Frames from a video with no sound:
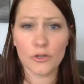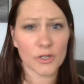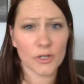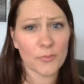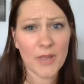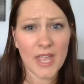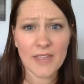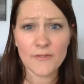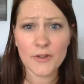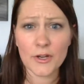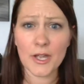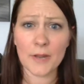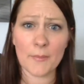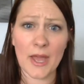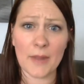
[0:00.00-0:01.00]
good behavior
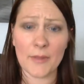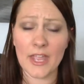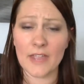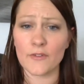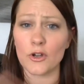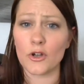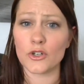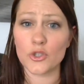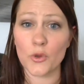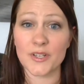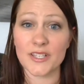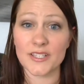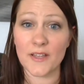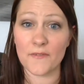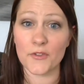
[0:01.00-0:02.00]
and bad behavior
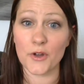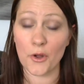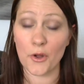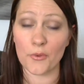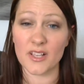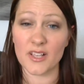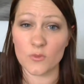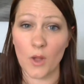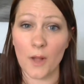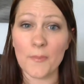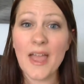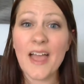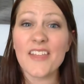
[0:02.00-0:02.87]
choices of their own as well.